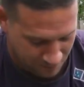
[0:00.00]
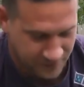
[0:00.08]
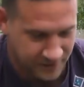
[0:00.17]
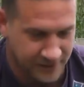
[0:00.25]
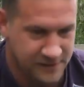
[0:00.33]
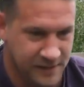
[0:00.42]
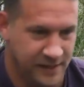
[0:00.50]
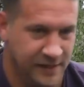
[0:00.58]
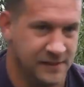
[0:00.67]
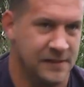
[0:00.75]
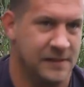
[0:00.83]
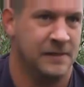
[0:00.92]
This
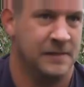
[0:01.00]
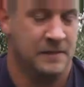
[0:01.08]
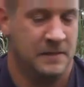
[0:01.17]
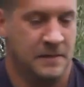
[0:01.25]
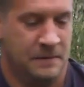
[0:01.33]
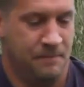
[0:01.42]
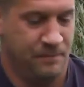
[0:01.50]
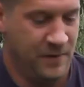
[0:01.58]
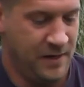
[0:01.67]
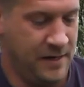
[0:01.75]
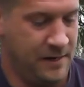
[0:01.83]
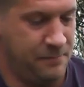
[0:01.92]
is
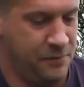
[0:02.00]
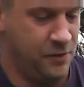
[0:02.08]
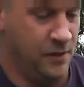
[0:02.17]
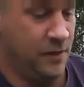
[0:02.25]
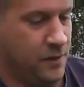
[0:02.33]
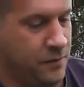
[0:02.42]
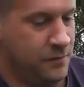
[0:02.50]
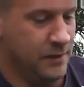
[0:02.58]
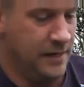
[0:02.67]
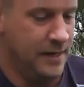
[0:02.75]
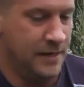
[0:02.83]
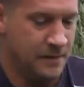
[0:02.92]

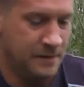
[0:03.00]
absolutely